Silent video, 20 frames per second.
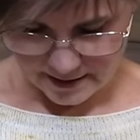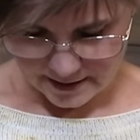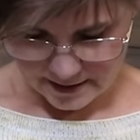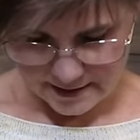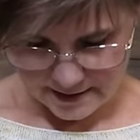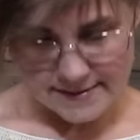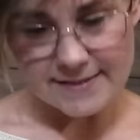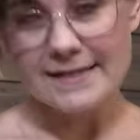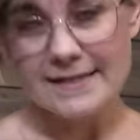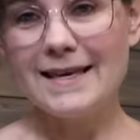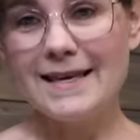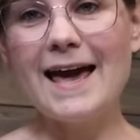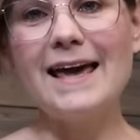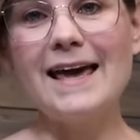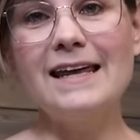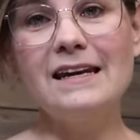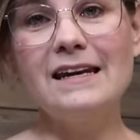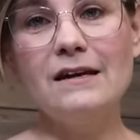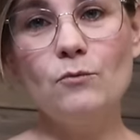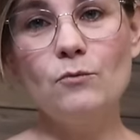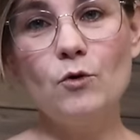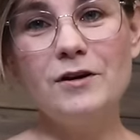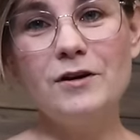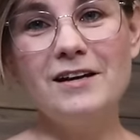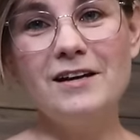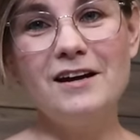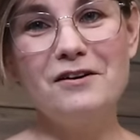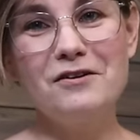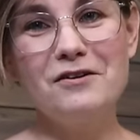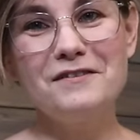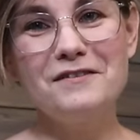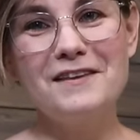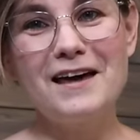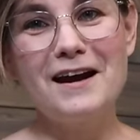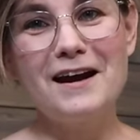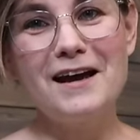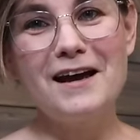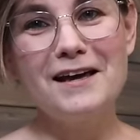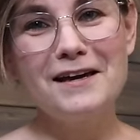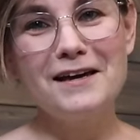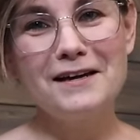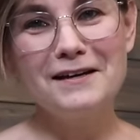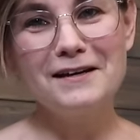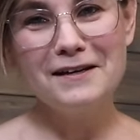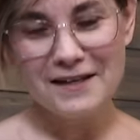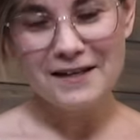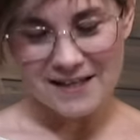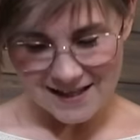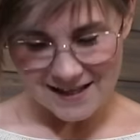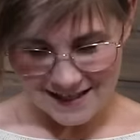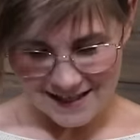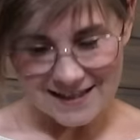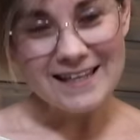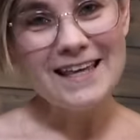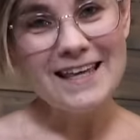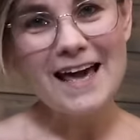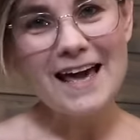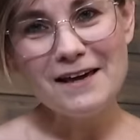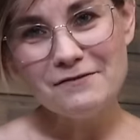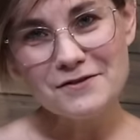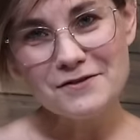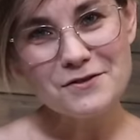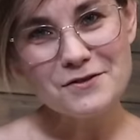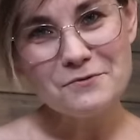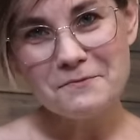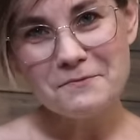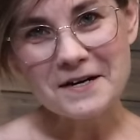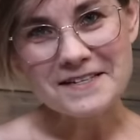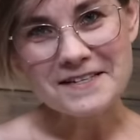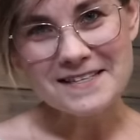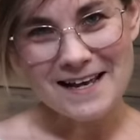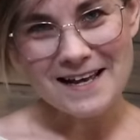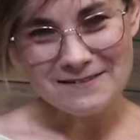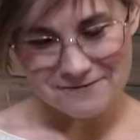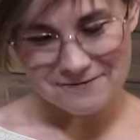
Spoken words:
skein 1 year that I gave to myself.